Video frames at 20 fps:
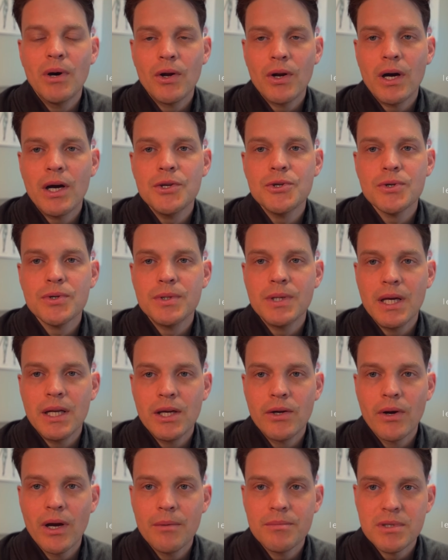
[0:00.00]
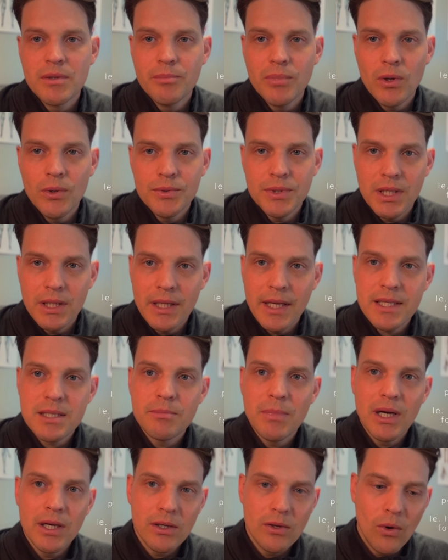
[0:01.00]
180 grams of protein. That's
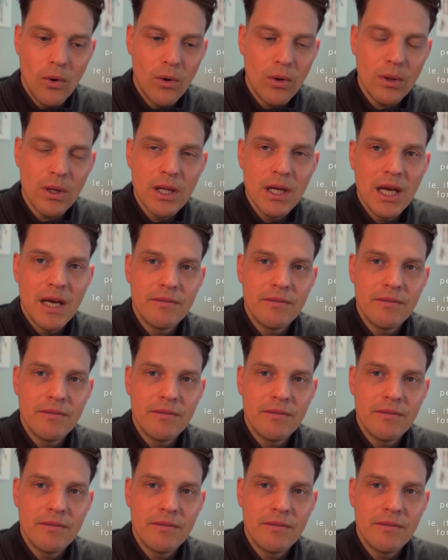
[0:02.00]
my goal.